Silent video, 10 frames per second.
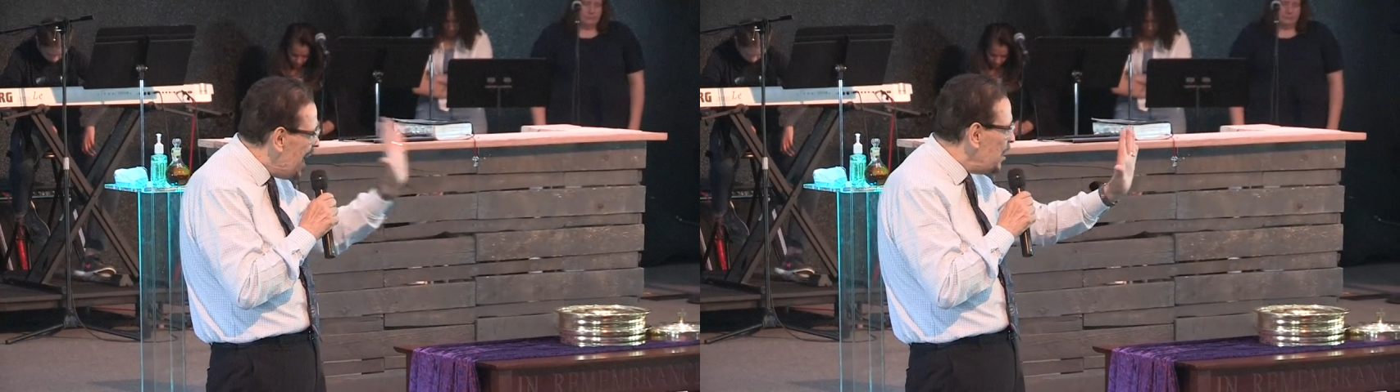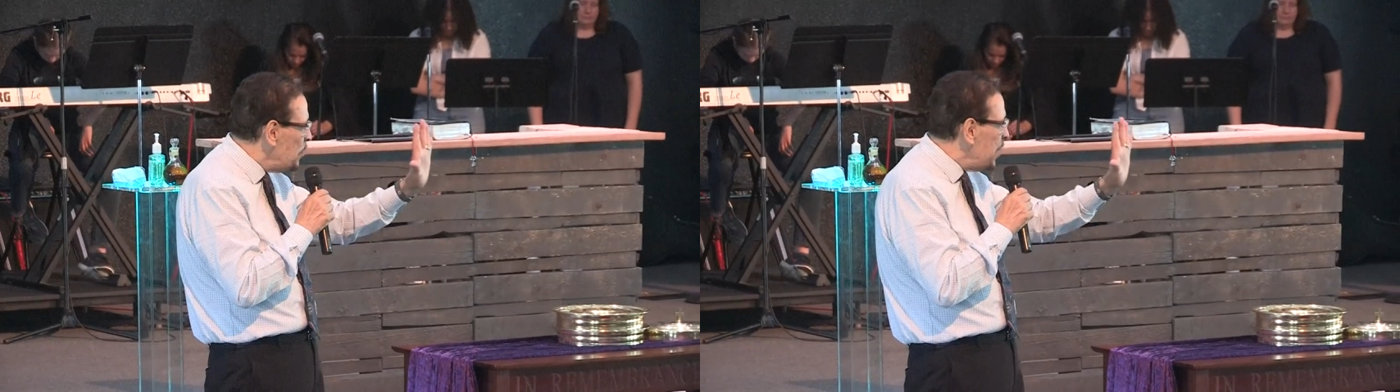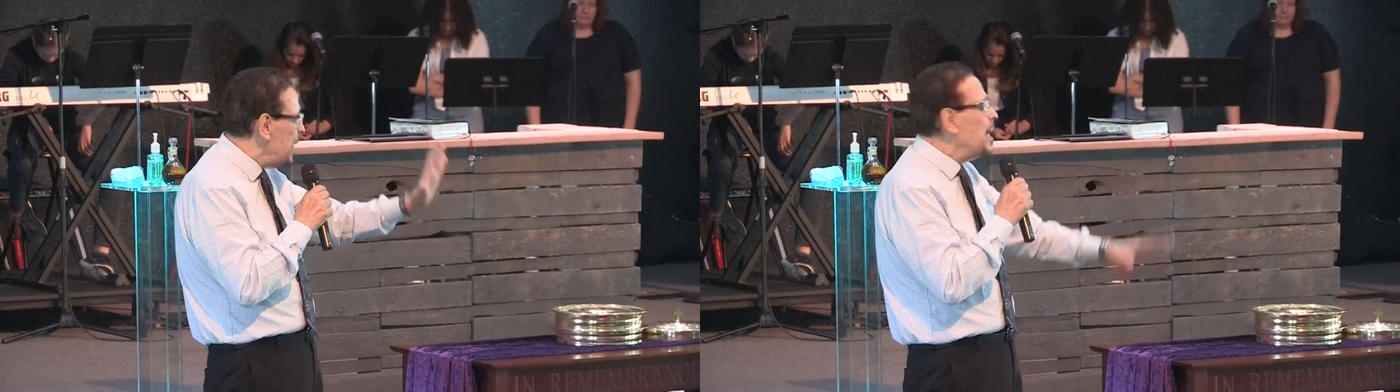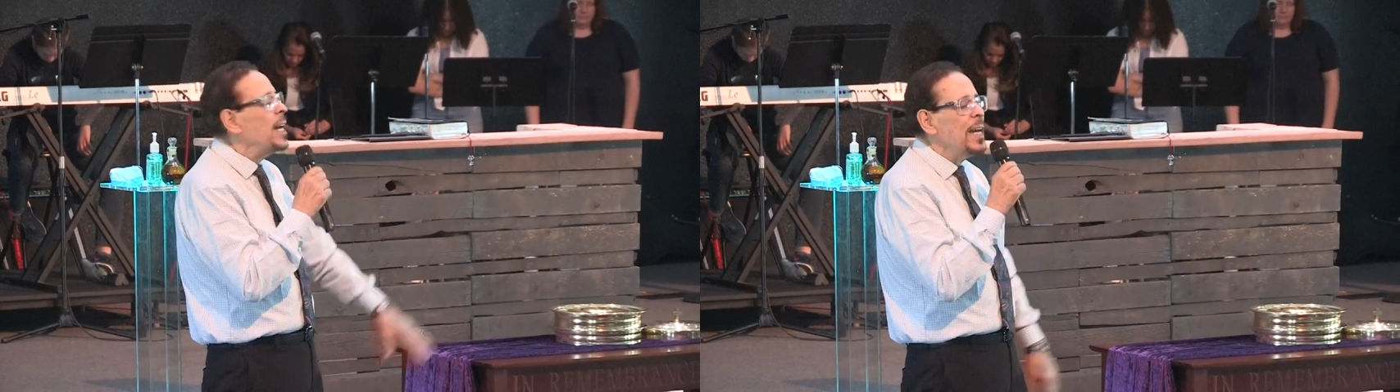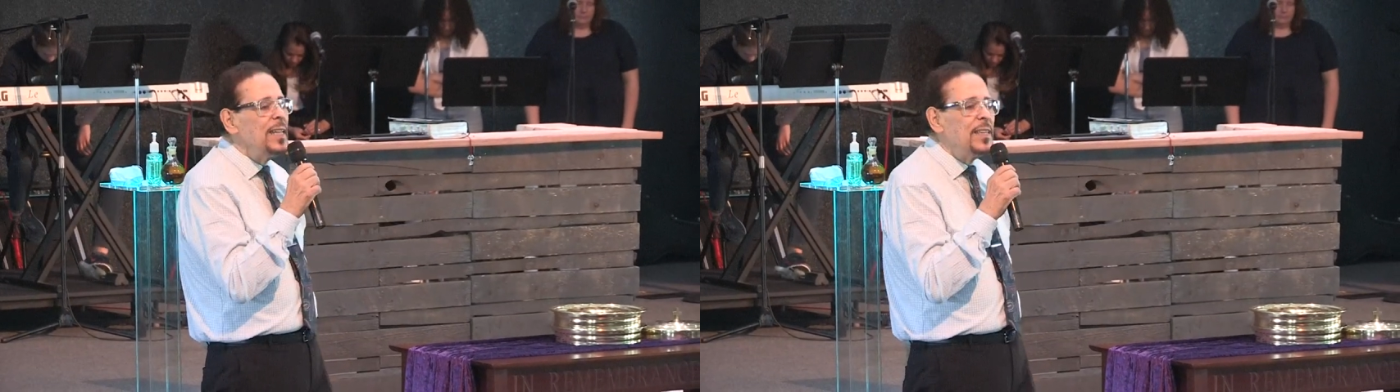
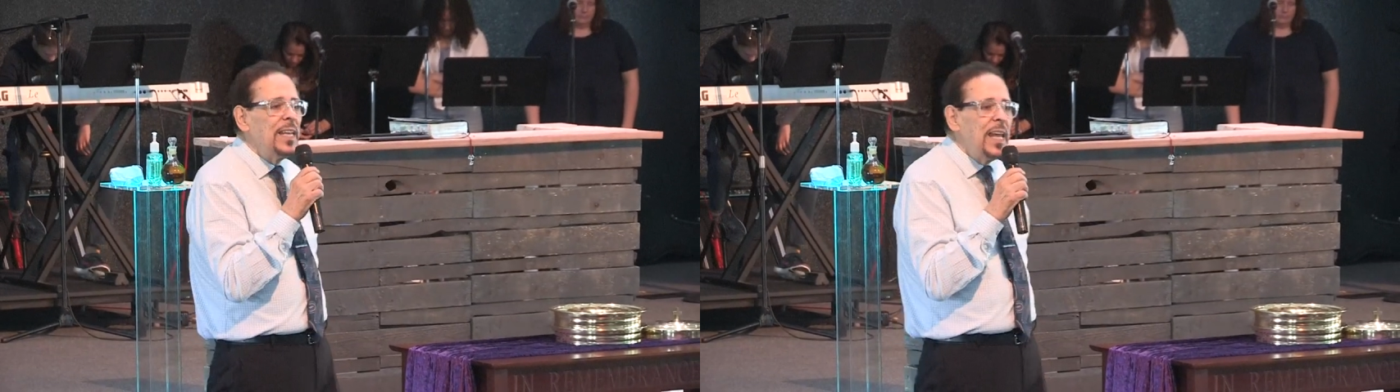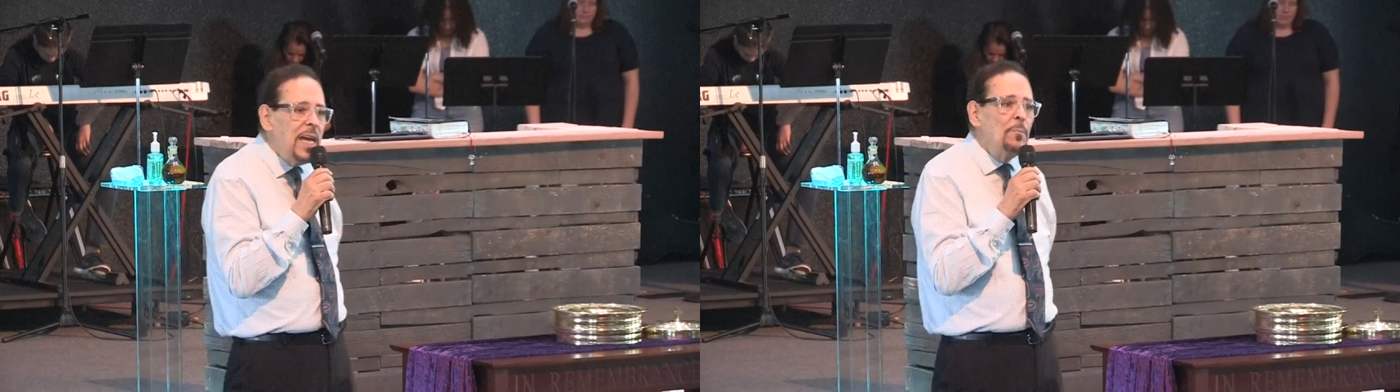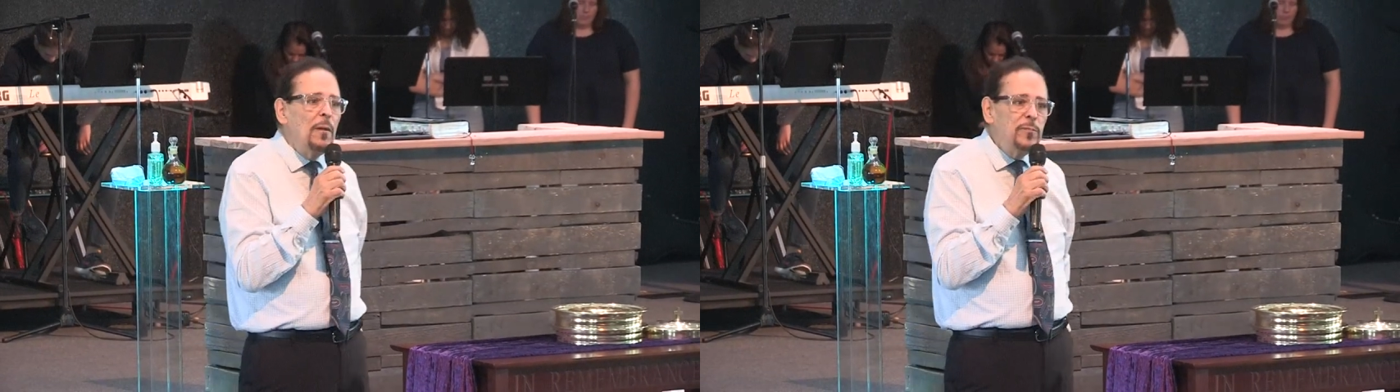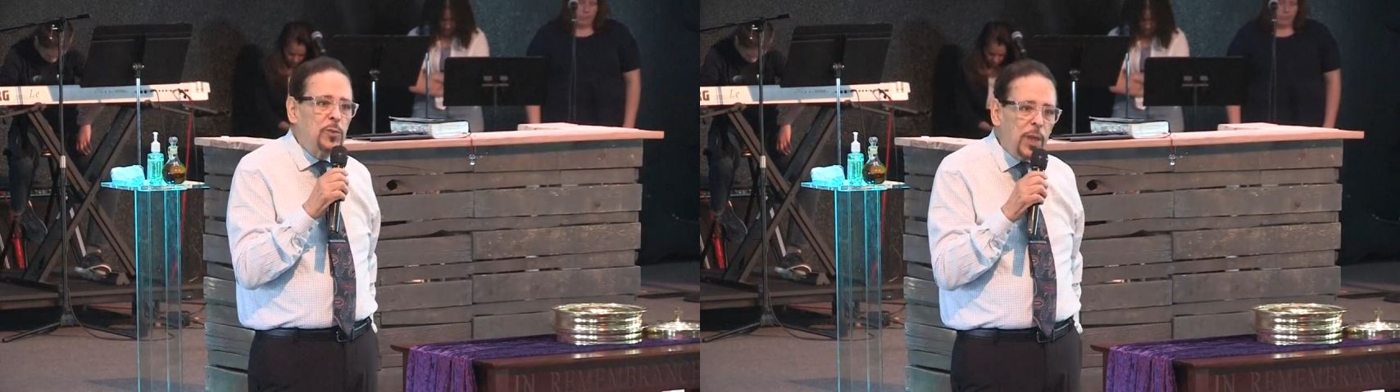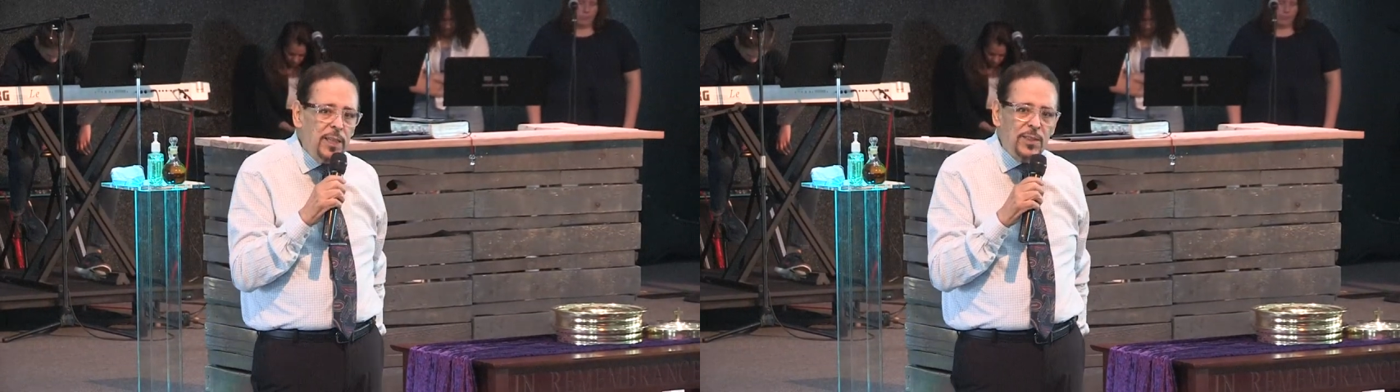enemy in the name of
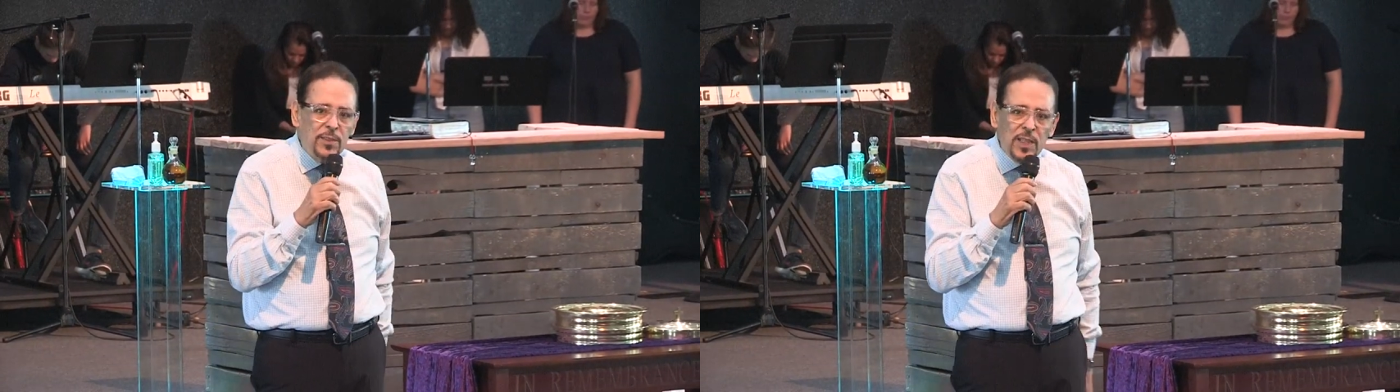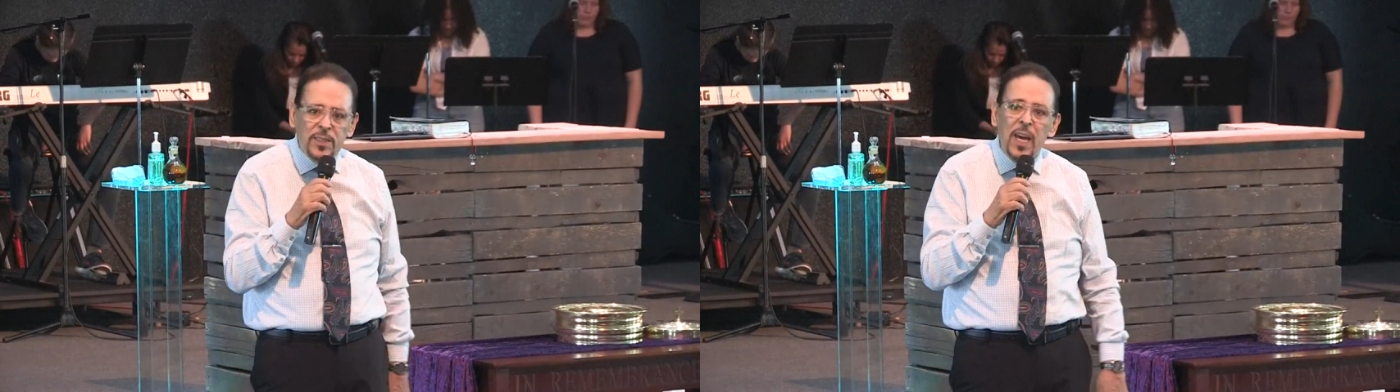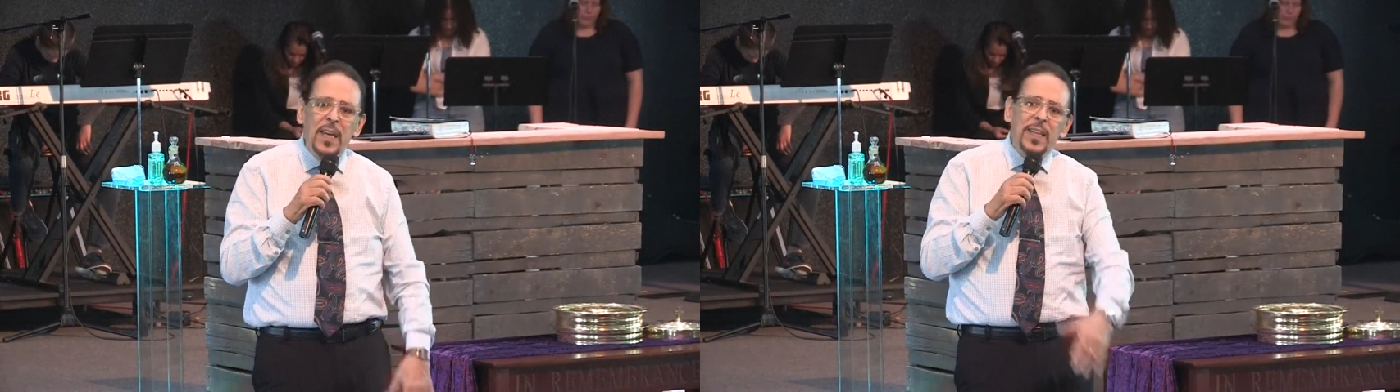Jesus.